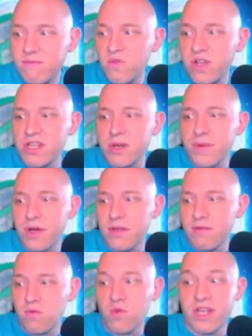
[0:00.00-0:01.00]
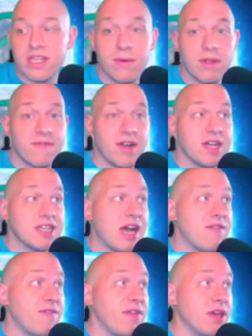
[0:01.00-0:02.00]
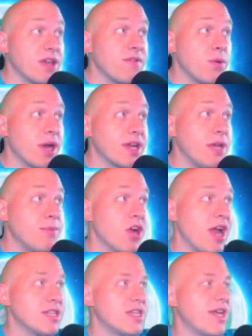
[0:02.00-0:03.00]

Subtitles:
Reasonable advice, I have a feeling, if you want to keep your hands